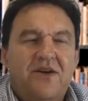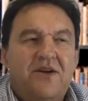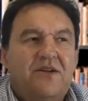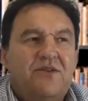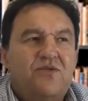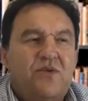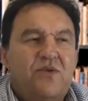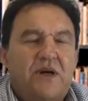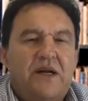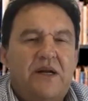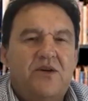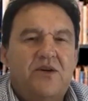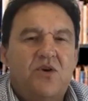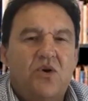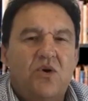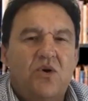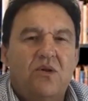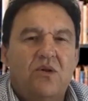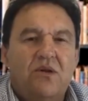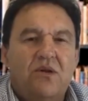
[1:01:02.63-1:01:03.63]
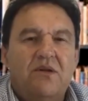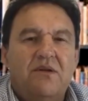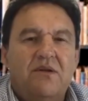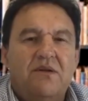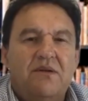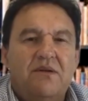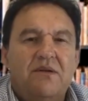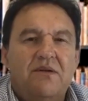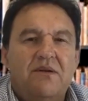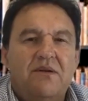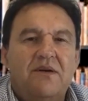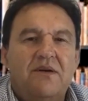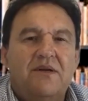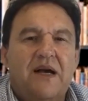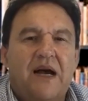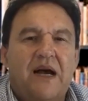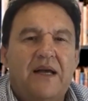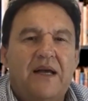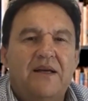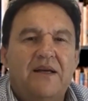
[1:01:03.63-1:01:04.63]
know, it's really cool.
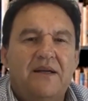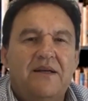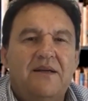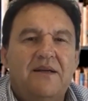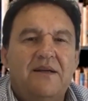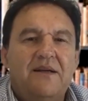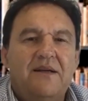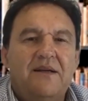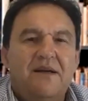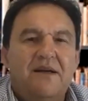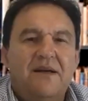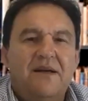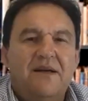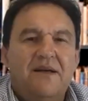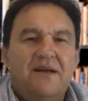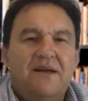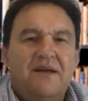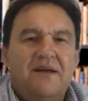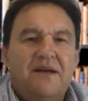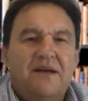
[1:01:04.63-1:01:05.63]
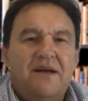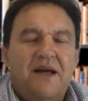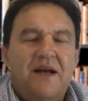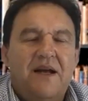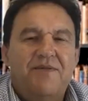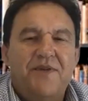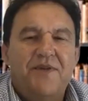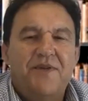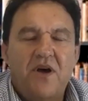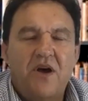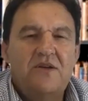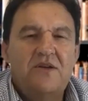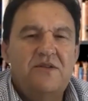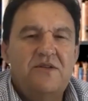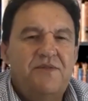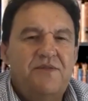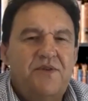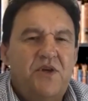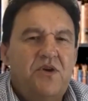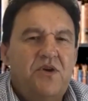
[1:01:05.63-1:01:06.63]
Okay. And for those
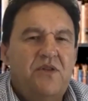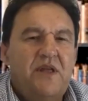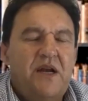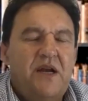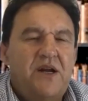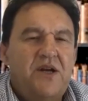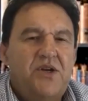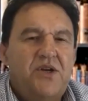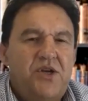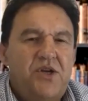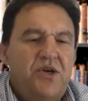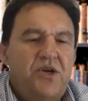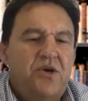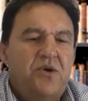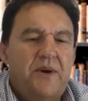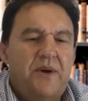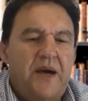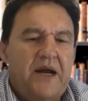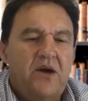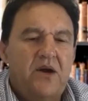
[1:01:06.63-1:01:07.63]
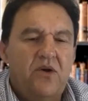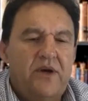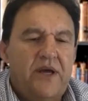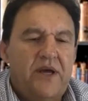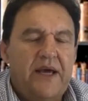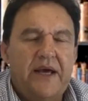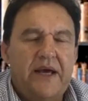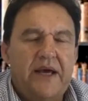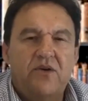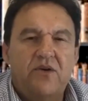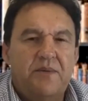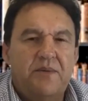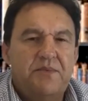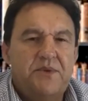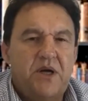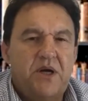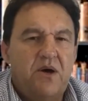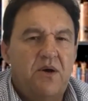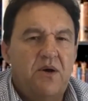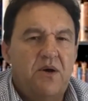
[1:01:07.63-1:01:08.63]
of you that are new at looking at
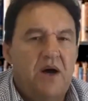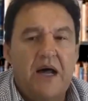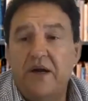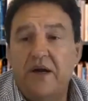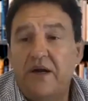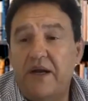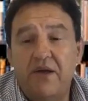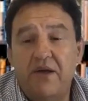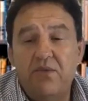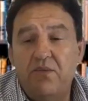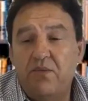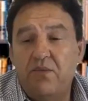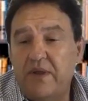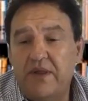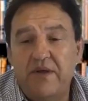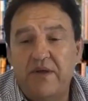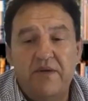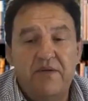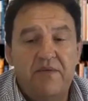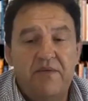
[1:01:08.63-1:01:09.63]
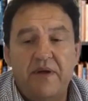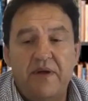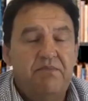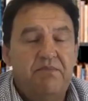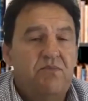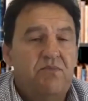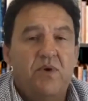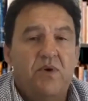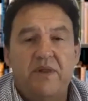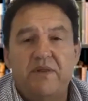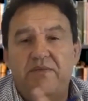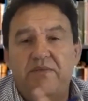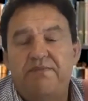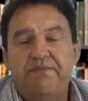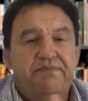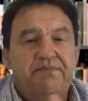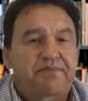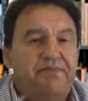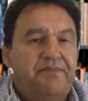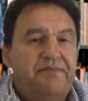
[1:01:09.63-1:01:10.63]
crypto, I don't know whether you with
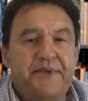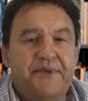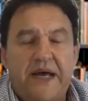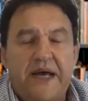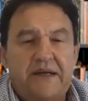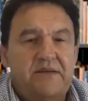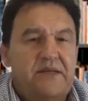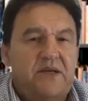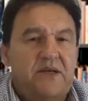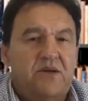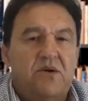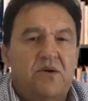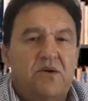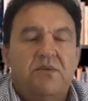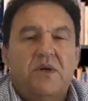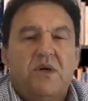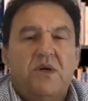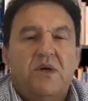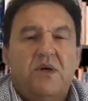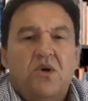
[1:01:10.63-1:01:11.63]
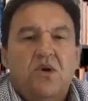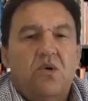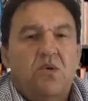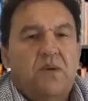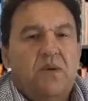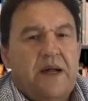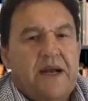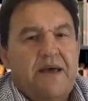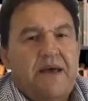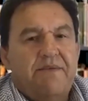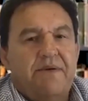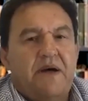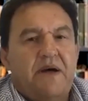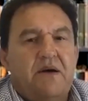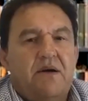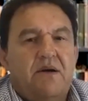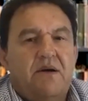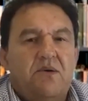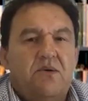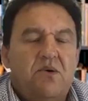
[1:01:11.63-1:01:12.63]
Dacxi or
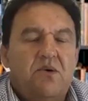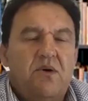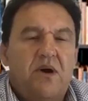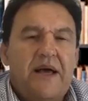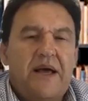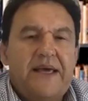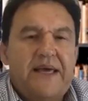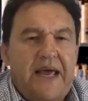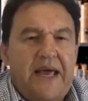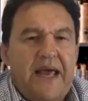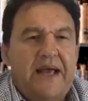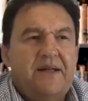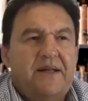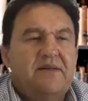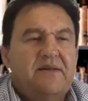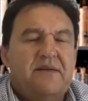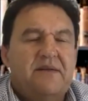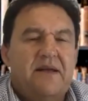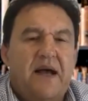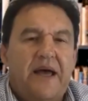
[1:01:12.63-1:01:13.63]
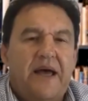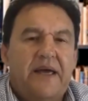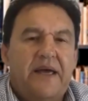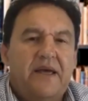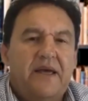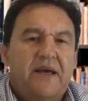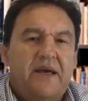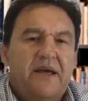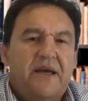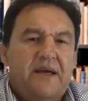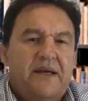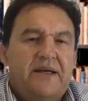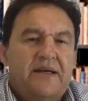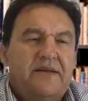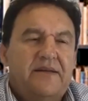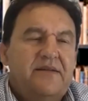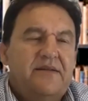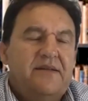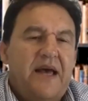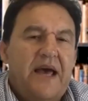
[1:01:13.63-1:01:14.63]
whatever, all I can say
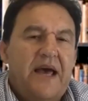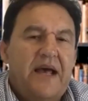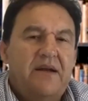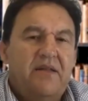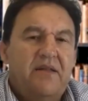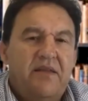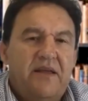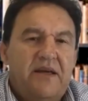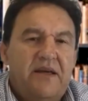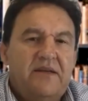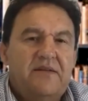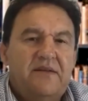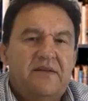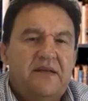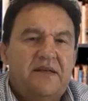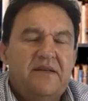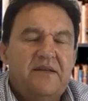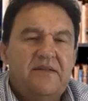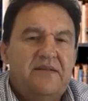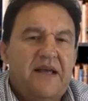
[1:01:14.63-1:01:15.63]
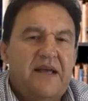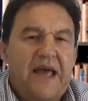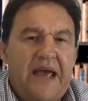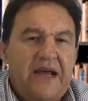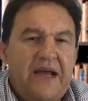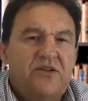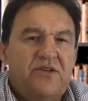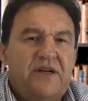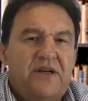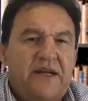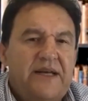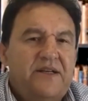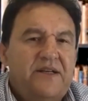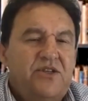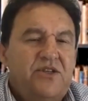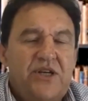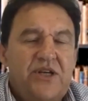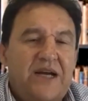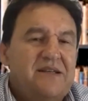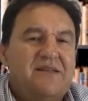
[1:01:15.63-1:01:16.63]
is that this is actually
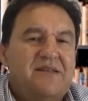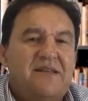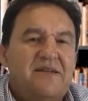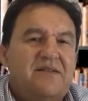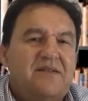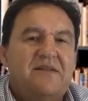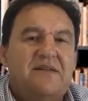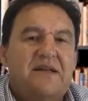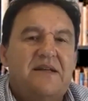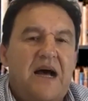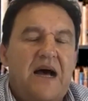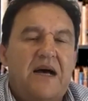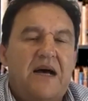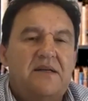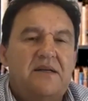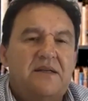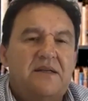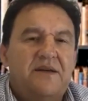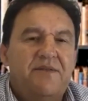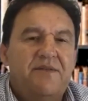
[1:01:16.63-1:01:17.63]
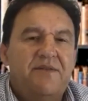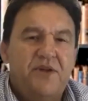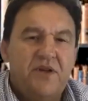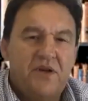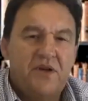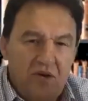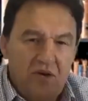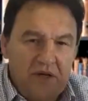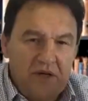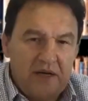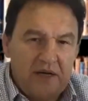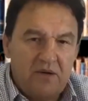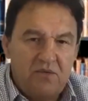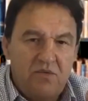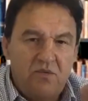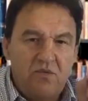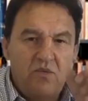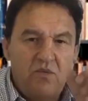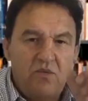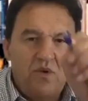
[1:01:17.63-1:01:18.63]
just the start. If you look at
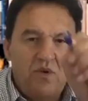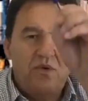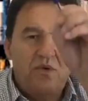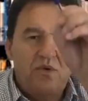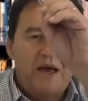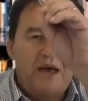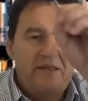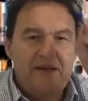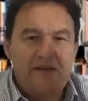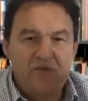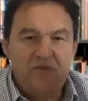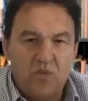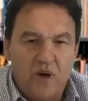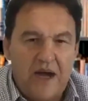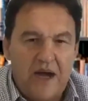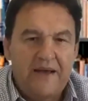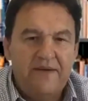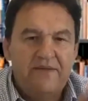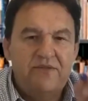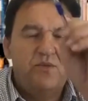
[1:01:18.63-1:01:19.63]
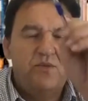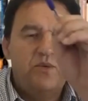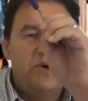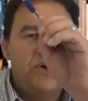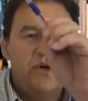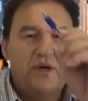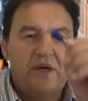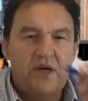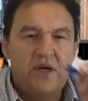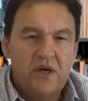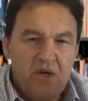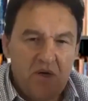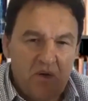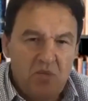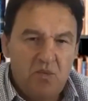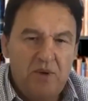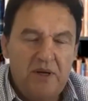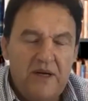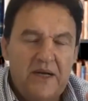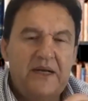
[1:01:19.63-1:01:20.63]
the way these waves work,
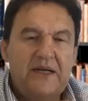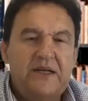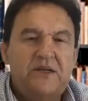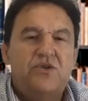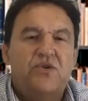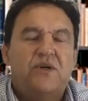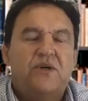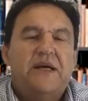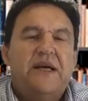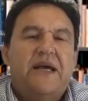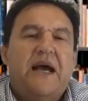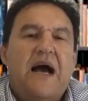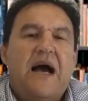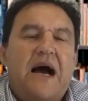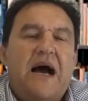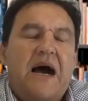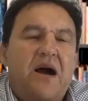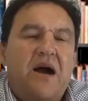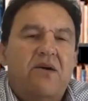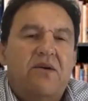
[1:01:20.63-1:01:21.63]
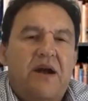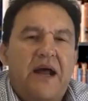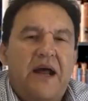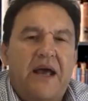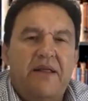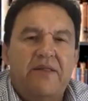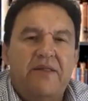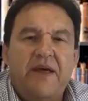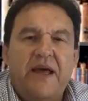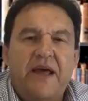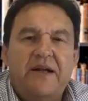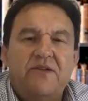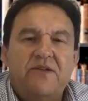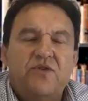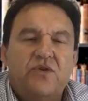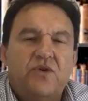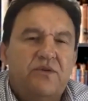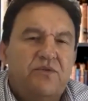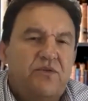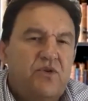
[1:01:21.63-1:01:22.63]
we literally are at that
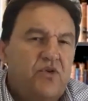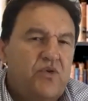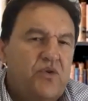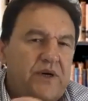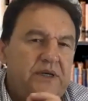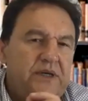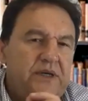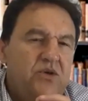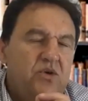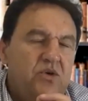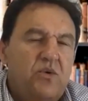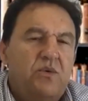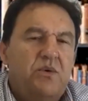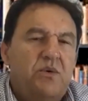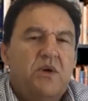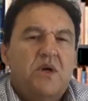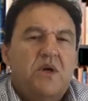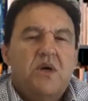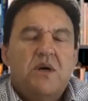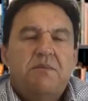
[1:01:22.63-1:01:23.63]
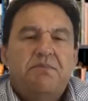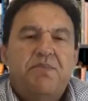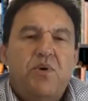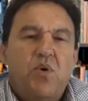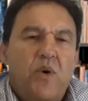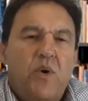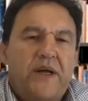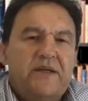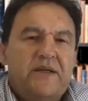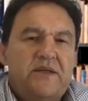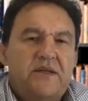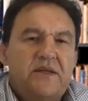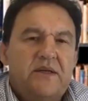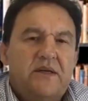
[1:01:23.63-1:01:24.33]
sort of critical point